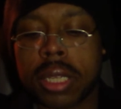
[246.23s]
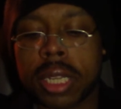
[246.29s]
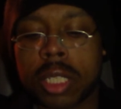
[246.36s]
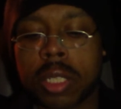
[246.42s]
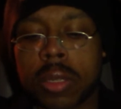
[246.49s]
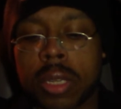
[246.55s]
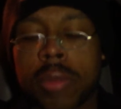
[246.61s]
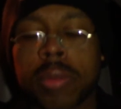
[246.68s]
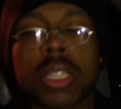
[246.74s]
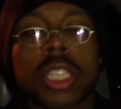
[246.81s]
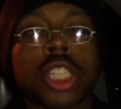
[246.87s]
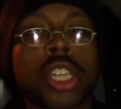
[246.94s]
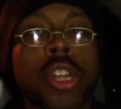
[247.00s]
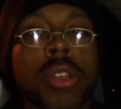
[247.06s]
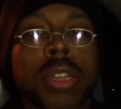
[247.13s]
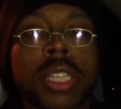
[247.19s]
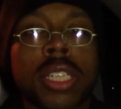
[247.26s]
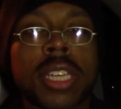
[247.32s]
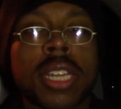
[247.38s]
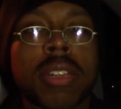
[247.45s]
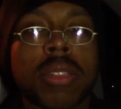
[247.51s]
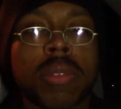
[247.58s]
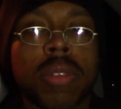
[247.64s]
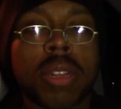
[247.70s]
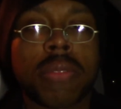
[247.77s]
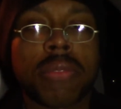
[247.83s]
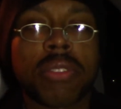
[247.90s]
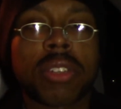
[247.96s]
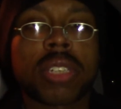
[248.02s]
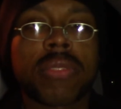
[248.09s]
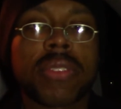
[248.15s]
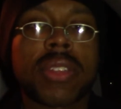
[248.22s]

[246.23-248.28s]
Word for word: that's it was a church in the in a French